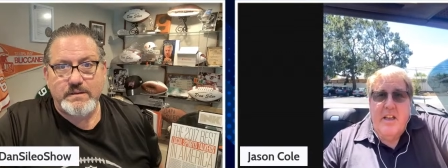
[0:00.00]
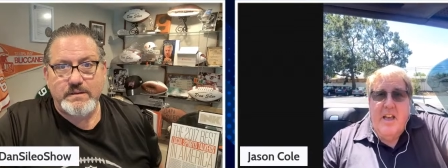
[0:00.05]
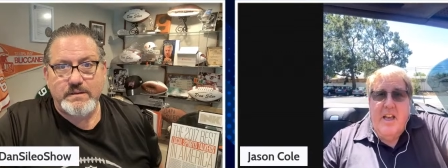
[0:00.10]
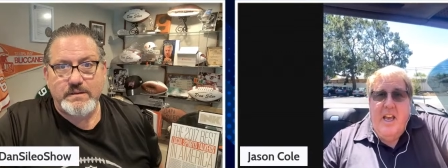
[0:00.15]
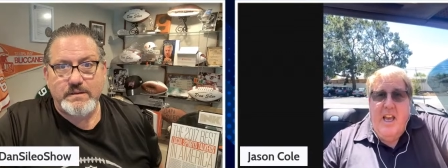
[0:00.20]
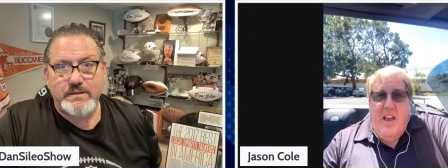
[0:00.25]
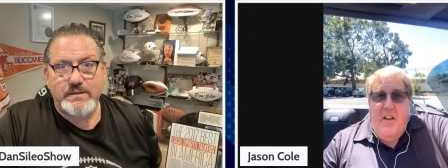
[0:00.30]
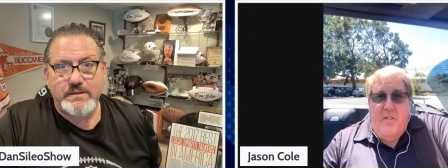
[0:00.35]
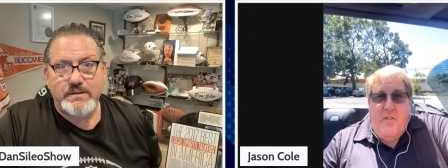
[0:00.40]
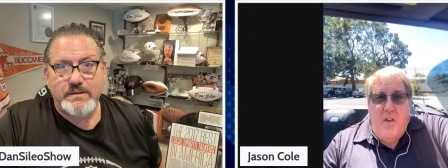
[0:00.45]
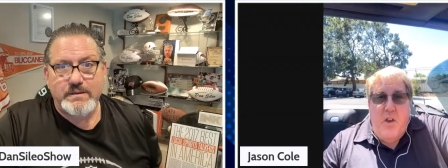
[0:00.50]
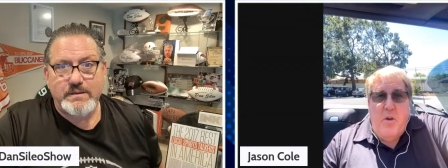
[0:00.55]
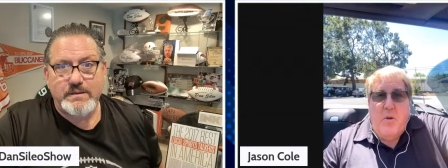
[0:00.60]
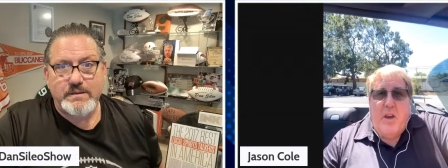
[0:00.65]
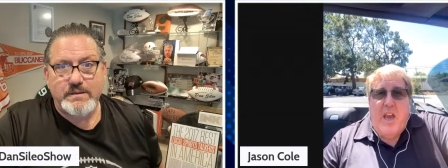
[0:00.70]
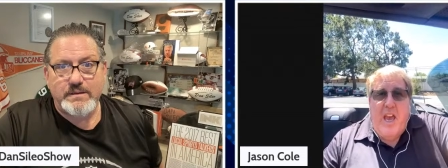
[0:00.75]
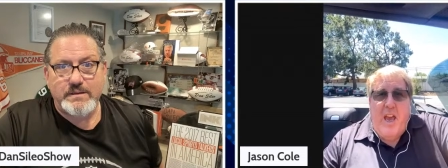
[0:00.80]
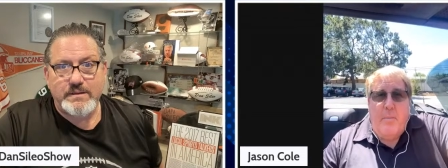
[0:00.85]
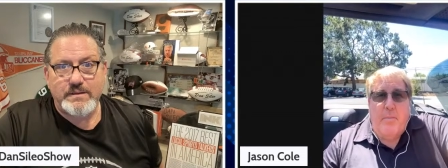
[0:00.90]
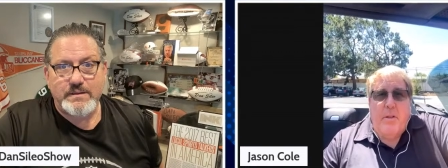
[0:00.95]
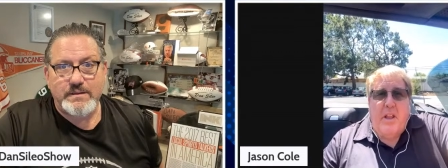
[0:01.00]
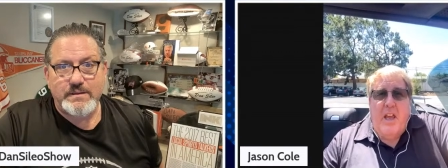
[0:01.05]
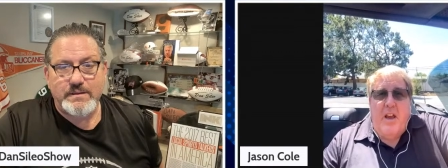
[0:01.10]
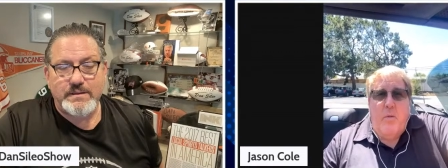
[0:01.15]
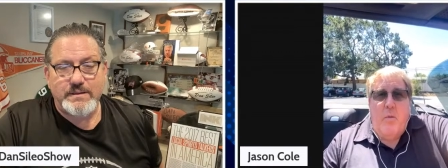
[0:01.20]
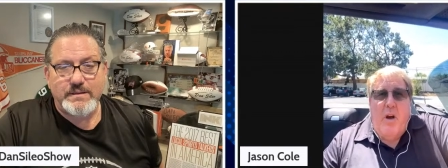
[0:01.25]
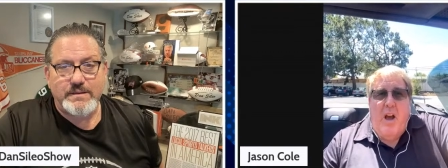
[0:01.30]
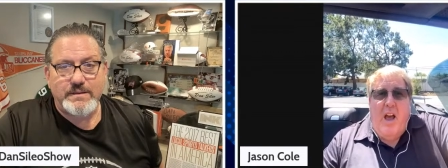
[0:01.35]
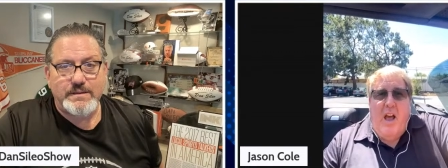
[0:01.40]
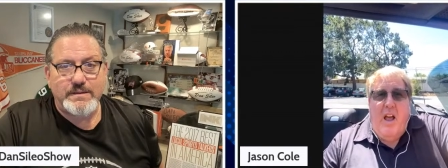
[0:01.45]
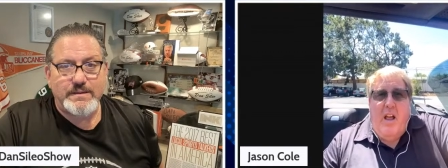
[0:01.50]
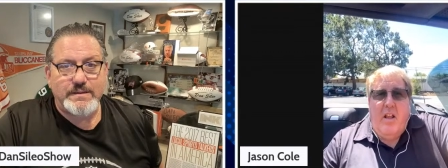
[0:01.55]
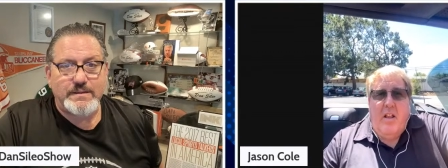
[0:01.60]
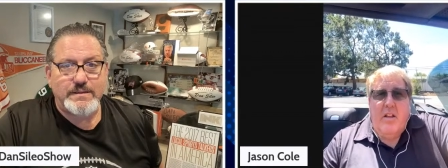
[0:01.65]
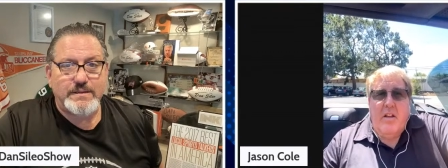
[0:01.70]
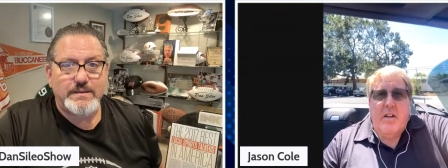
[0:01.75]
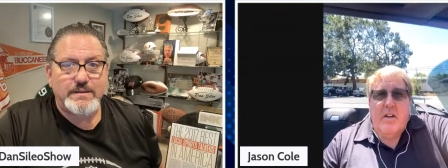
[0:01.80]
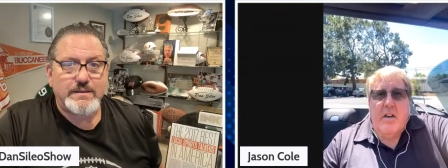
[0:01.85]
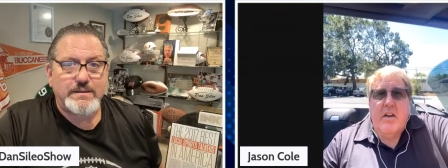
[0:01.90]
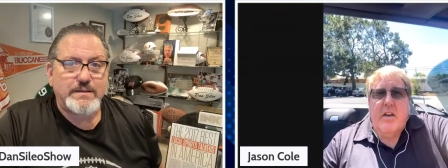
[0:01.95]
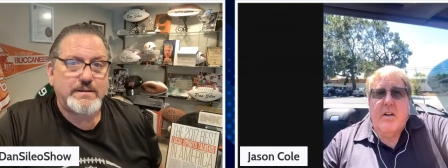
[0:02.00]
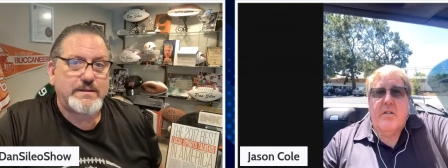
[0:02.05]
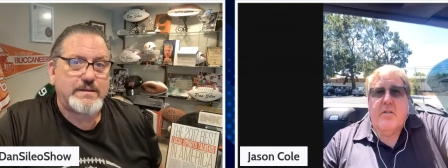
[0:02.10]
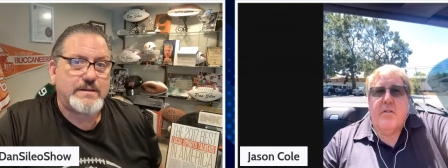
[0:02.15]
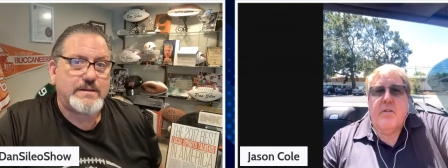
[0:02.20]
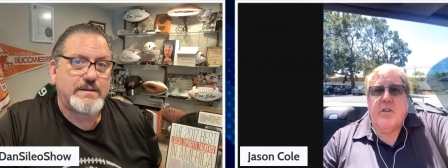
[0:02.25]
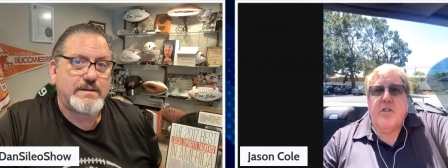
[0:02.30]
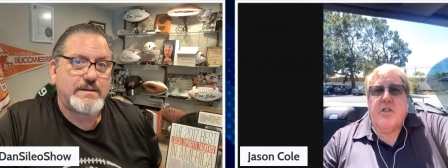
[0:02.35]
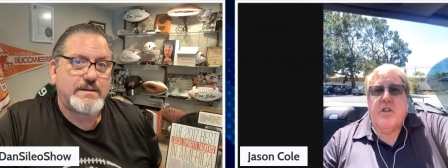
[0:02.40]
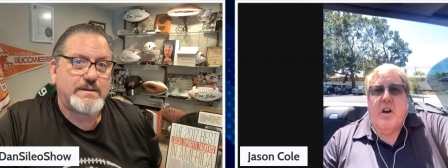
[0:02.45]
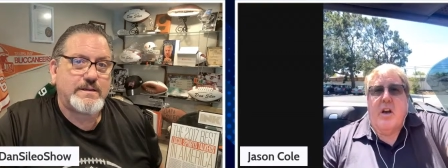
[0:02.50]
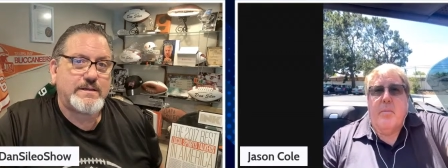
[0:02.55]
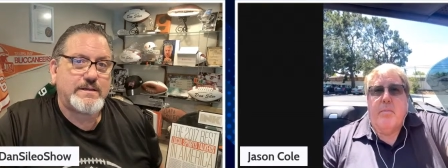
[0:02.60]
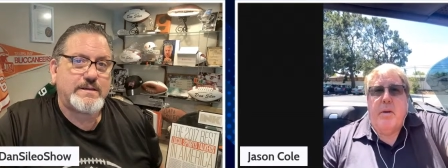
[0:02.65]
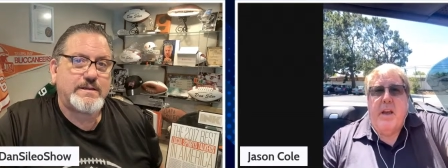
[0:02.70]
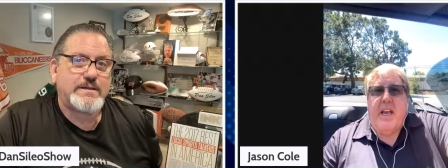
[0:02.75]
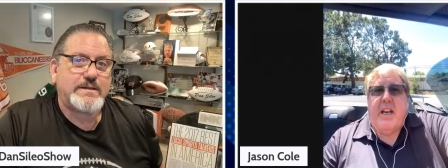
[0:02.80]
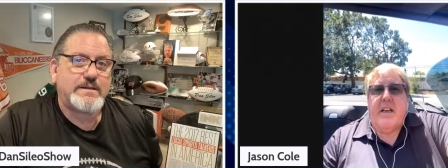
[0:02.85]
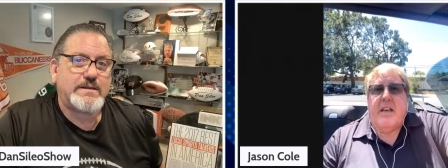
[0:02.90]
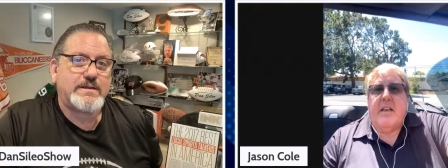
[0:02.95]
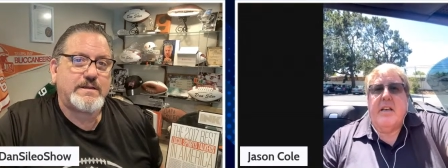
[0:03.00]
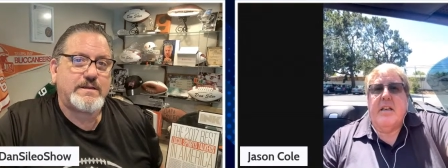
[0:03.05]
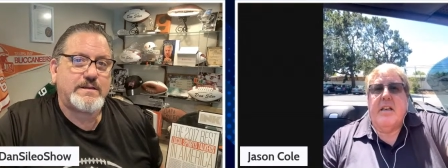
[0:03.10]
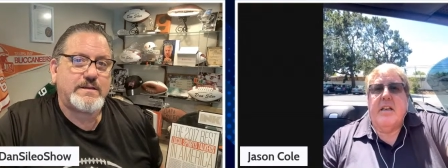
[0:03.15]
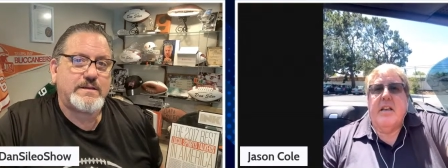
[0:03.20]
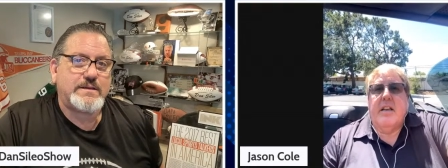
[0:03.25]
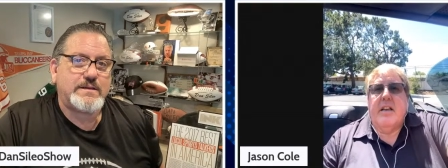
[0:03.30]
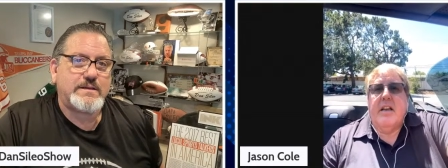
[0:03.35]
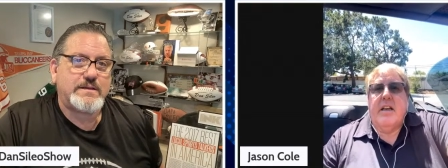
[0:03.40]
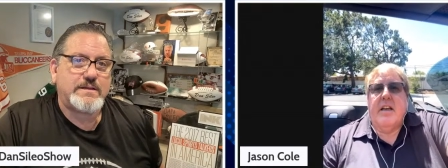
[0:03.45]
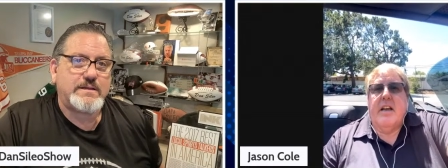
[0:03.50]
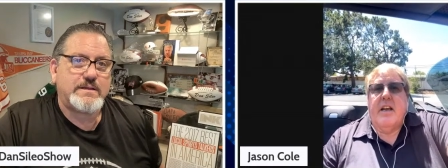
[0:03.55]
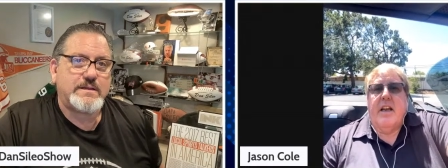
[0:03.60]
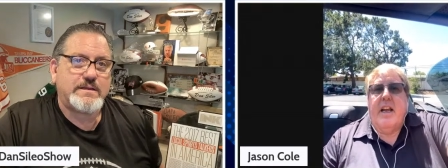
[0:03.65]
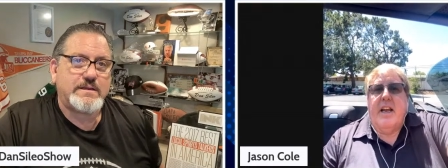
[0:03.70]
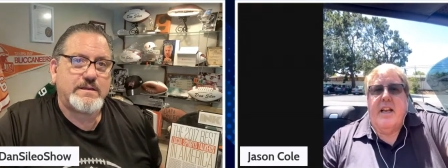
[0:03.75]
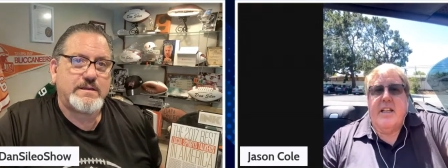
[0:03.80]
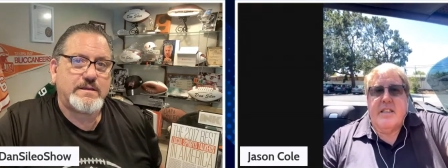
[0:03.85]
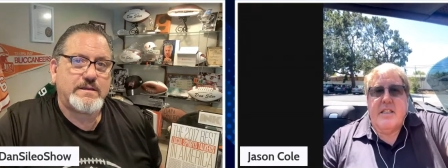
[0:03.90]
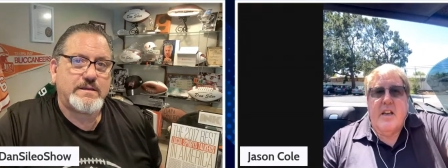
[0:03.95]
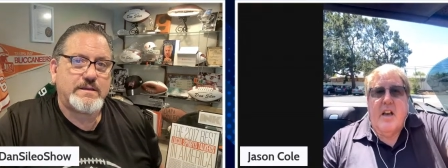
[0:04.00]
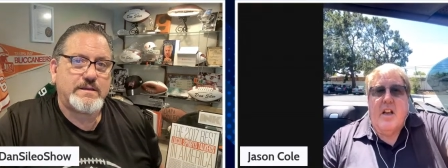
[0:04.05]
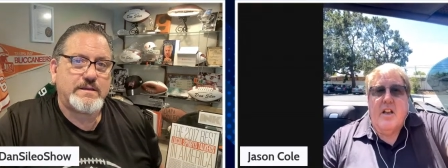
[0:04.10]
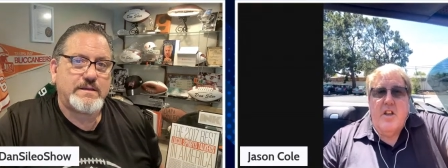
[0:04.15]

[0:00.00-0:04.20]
Speaker 1: If you can't play well for Sean Payton, it's on